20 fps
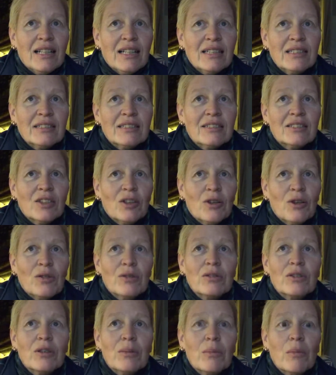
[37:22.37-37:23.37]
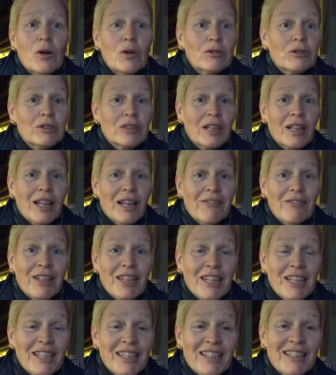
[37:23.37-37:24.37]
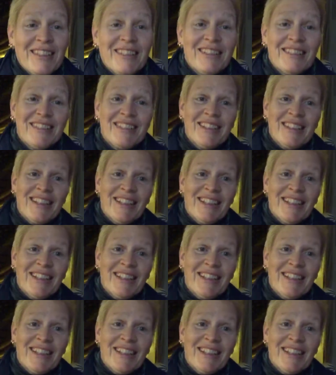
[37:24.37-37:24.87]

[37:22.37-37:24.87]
so the most loving